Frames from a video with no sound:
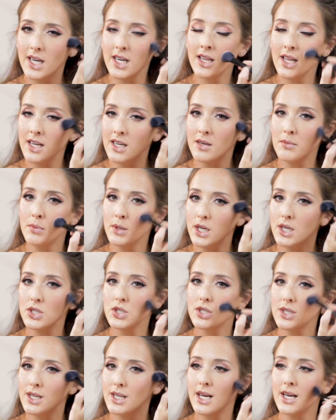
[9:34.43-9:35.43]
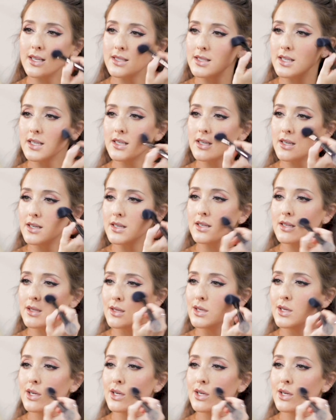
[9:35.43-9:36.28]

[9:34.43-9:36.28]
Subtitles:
I like a blush that has like a